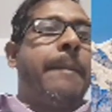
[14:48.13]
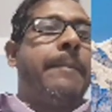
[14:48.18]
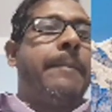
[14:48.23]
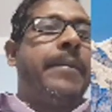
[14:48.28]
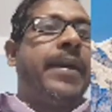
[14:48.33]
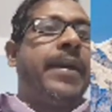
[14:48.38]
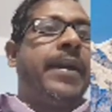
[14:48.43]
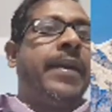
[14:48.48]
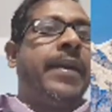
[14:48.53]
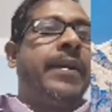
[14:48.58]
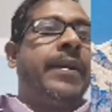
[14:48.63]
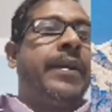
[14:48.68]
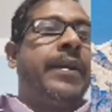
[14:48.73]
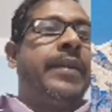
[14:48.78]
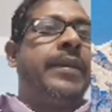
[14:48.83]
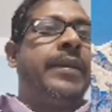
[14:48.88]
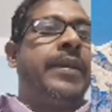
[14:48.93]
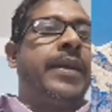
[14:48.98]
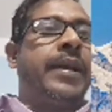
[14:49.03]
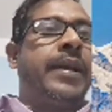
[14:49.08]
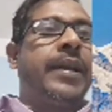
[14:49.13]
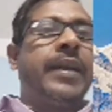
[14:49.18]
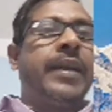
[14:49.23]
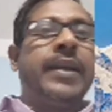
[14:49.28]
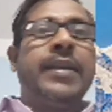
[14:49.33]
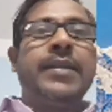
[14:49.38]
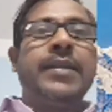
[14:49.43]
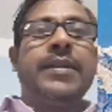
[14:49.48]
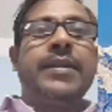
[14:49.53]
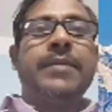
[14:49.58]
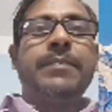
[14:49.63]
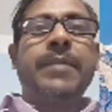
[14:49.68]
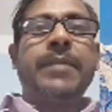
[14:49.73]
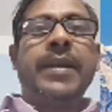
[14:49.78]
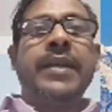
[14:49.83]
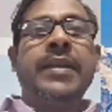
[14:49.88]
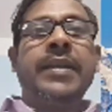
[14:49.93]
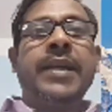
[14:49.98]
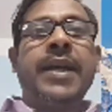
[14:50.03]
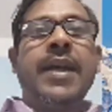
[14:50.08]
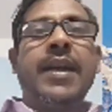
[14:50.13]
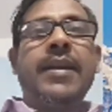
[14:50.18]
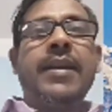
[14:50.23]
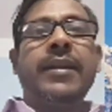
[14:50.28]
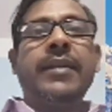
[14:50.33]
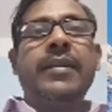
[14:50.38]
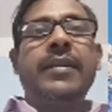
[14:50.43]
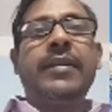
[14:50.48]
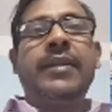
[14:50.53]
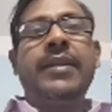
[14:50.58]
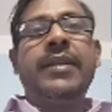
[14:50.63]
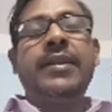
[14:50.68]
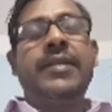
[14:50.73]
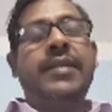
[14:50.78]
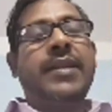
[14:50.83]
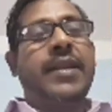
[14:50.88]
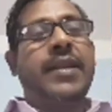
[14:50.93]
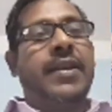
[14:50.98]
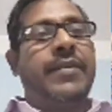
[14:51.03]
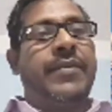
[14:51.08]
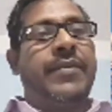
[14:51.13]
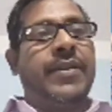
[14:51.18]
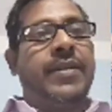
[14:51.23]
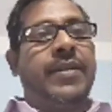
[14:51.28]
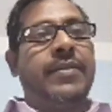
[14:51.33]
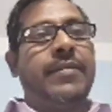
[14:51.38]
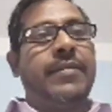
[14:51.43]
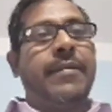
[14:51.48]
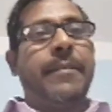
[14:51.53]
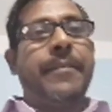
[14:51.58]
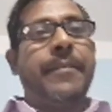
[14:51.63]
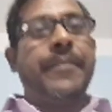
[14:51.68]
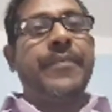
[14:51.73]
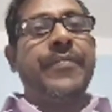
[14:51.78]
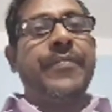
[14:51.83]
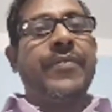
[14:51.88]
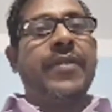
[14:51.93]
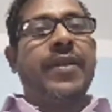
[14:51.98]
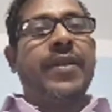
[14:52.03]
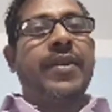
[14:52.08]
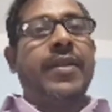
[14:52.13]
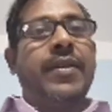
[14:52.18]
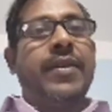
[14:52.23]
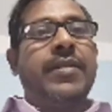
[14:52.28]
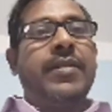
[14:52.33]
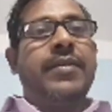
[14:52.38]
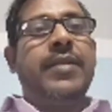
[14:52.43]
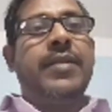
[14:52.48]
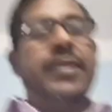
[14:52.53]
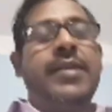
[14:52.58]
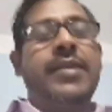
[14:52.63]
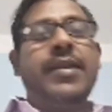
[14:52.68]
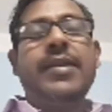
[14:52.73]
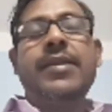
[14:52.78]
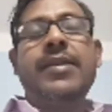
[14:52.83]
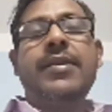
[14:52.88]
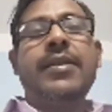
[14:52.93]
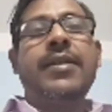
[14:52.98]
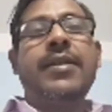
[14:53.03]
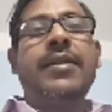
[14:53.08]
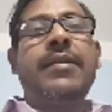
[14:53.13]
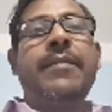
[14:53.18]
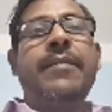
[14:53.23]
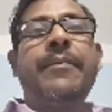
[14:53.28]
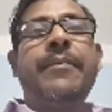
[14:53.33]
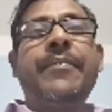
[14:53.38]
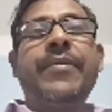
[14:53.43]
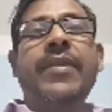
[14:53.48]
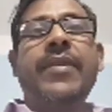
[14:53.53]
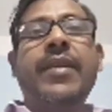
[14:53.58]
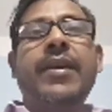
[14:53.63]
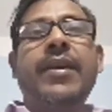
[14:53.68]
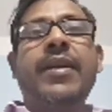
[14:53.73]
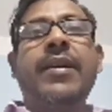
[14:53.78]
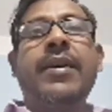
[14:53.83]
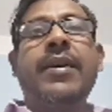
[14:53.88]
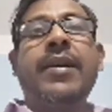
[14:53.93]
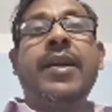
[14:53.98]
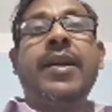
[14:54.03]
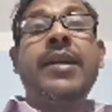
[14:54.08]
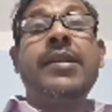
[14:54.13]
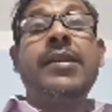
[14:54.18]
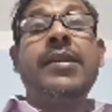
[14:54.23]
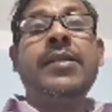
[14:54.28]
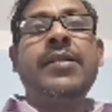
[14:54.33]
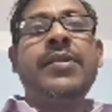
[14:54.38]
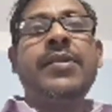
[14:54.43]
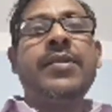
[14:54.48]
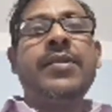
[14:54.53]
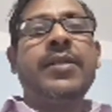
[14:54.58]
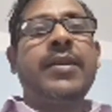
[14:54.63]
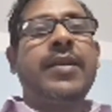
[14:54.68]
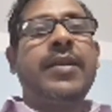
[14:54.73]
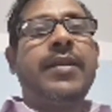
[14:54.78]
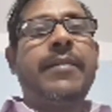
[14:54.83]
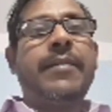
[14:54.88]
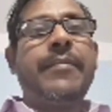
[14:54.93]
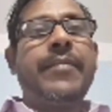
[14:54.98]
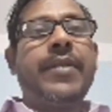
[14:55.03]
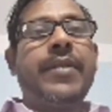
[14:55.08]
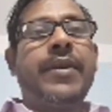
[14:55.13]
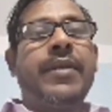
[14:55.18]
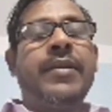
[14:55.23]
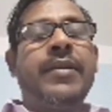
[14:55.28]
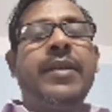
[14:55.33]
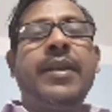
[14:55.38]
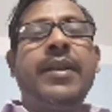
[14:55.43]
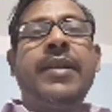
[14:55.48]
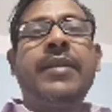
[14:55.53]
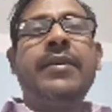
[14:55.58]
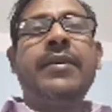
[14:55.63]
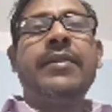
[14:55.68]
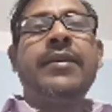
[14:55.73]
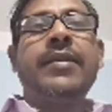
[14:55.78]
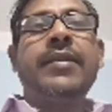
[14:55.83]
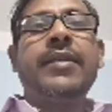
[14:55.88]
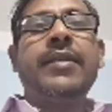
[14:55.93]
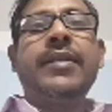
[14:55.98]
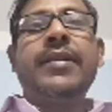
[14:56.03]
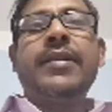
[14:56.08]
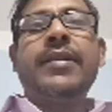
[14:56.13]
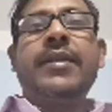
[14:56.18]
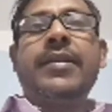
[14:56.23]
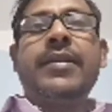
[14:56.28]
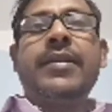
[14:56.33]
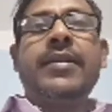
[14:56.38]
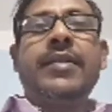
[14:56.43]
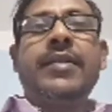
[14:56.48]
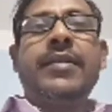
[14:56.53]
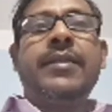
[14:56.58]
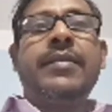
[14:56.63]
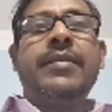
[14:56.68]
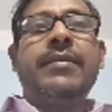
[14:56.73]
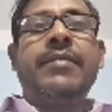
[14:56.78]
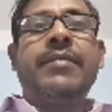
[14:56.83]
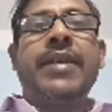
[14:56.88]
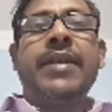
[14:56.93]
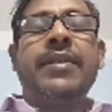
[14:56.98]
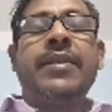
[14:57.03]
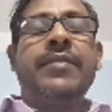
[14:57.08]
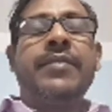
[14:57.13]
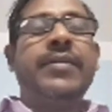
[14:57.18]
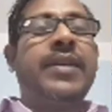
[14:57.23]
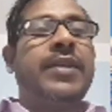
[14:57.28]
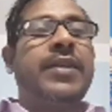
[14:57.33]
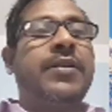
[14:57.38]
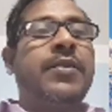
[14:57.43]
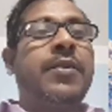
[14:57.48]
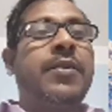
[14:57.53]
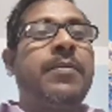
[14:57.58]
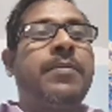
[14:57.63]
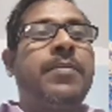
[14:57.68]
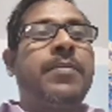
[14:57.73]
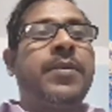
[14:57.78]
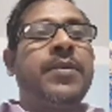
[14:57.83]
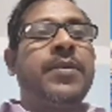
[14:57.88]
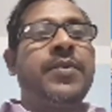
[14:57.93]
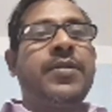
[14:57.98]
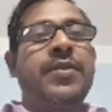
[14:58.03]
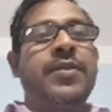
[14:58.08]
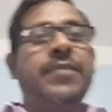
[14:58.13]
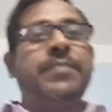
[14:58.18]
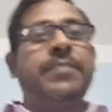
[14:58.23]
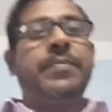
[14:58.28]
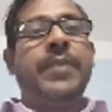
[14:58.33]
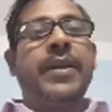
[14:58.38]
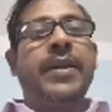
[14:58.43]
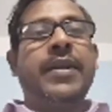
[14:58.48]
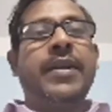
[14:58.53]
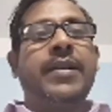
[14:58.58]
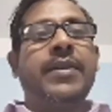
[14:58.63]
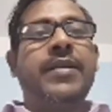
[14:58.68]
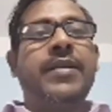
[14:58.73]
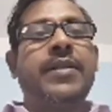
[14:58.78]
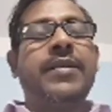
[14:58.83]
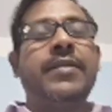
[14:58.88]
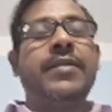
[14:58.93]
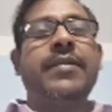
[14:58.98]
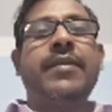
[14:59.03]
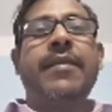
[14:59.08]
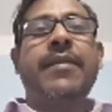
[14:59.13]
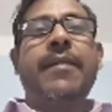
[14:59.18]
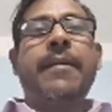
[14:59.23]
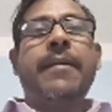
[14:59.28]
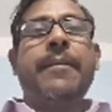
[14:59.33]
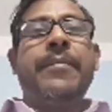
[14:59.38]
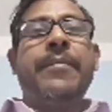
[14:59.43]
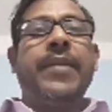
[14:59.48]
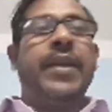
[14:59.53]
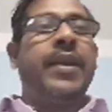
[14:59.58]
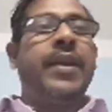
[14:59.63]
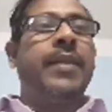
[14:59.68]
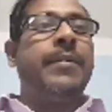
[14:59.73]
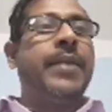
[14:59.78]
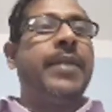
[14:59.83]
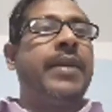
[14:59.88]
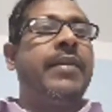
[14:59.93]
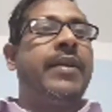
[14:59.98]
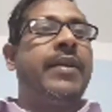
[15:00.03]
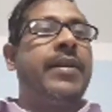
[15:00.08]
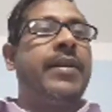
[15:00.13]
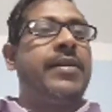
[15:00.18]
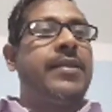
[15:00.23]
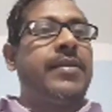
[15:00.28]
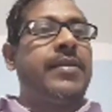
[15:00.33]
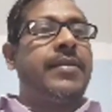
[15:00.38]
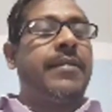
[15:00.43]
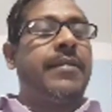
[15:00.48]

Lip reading: and in the east by the Tista River. This is Kanchenjunga, the one of the topmost peak in Himalayas.